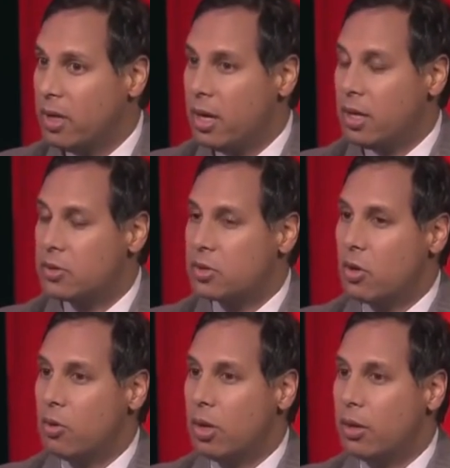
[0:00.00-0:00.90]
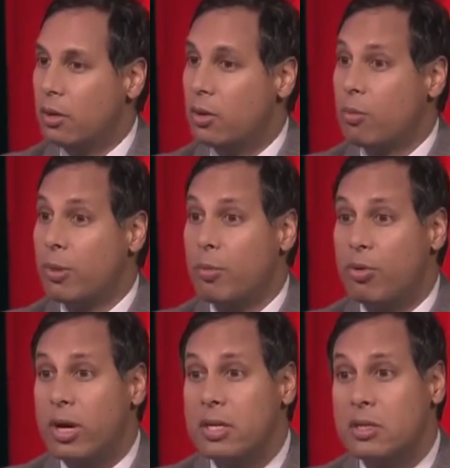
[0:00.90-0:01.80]
And so the
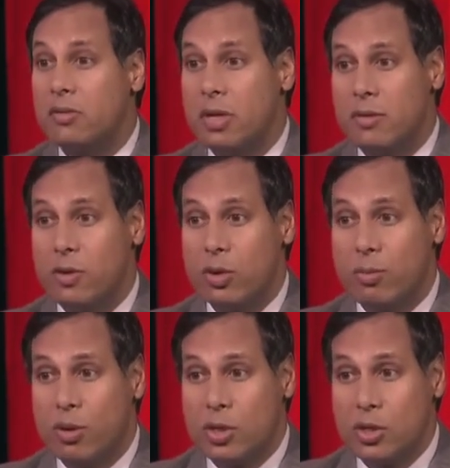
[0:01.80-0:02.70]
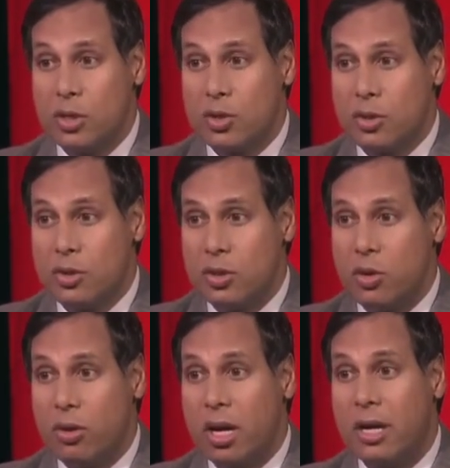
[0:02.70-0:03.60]
price of individually purchased insurance in New
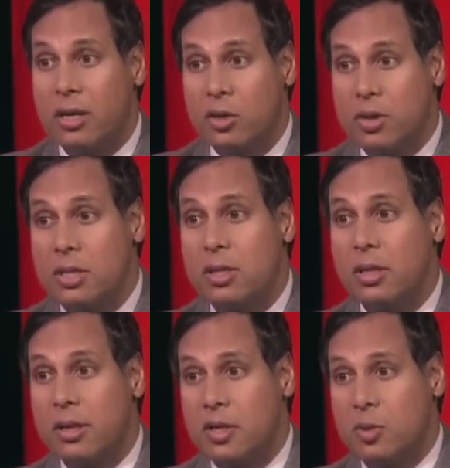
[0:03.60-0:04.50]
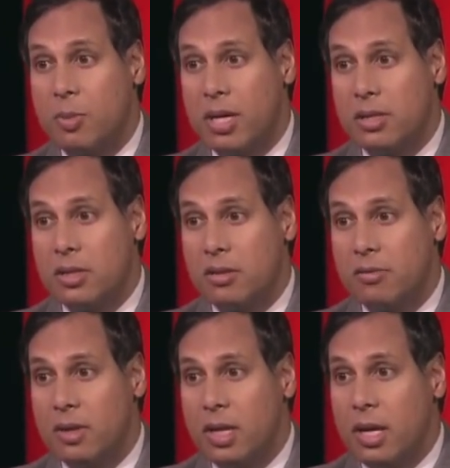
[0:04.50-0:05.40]
York got increasingly expensive.
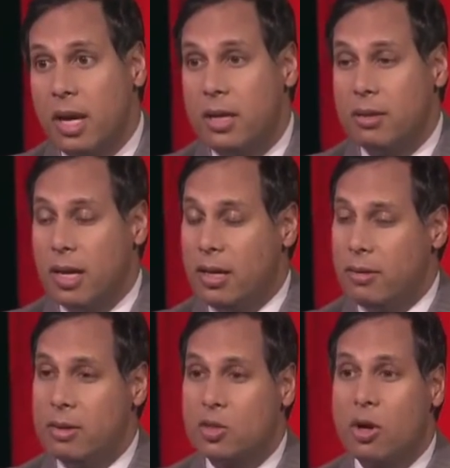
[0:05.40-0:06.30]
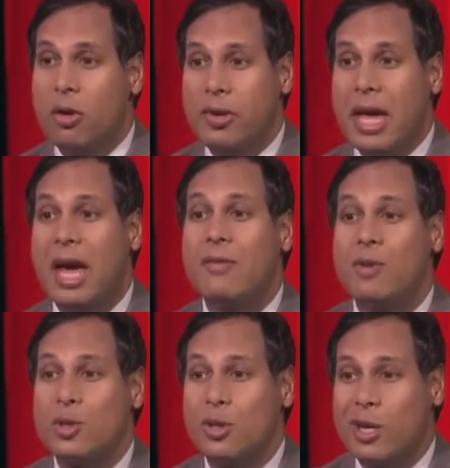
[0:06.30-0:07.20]
And it's called the
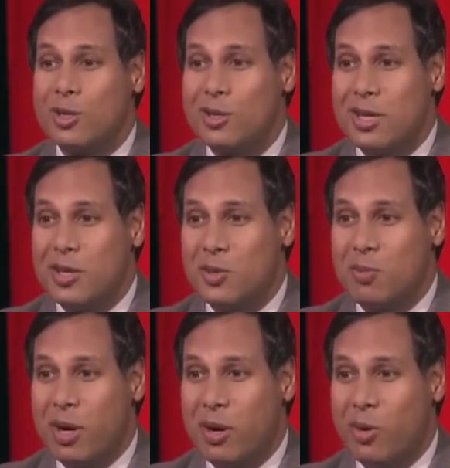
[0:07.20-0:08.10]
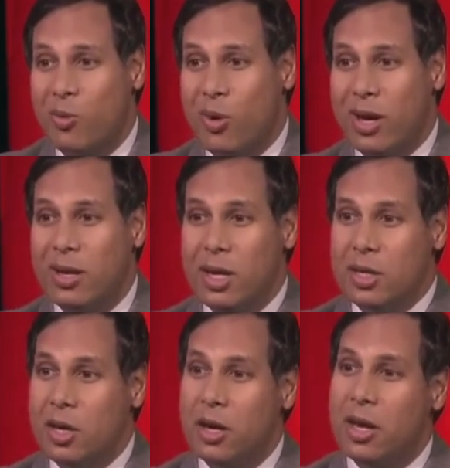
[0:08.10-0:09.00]
adverse selection death spiral, when
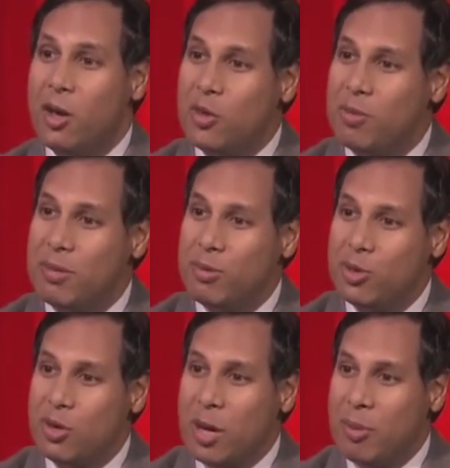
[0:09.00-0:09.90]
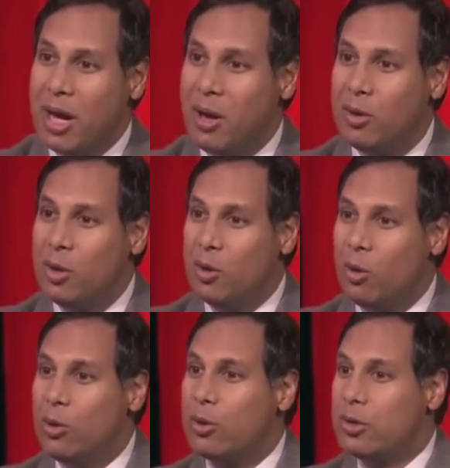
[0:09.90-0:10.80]
young and healthy people drop out,
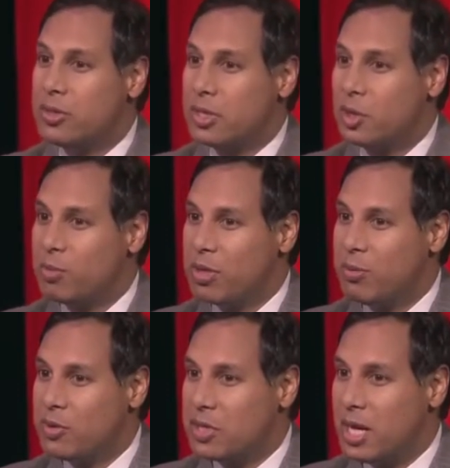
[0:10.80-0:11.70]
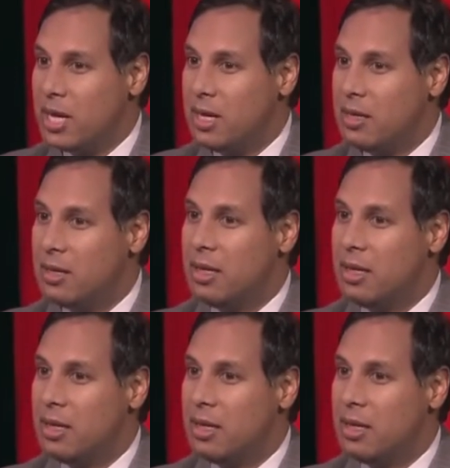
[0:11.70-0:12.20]
older and sicker people stay in,